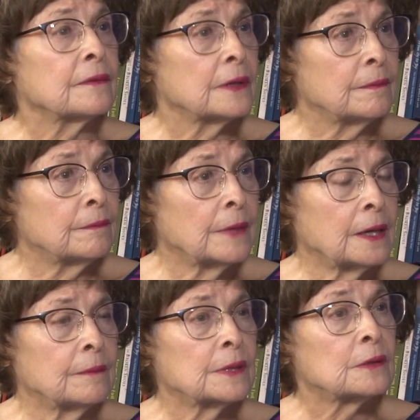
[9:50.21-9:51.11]
the
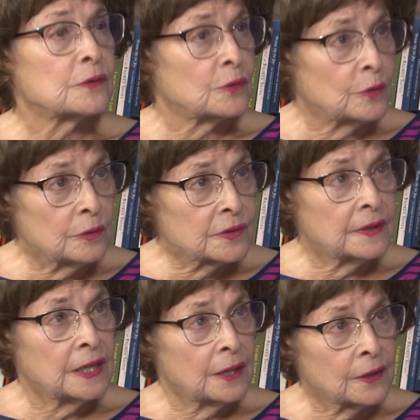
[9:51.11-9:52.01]
middle schools in
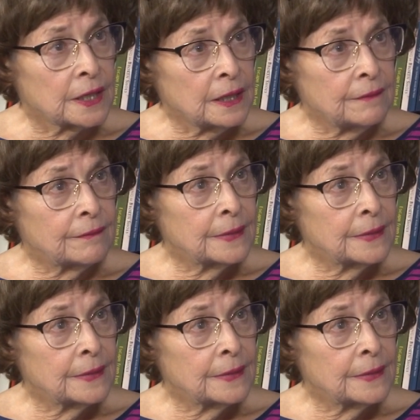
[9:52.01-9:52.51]
the area,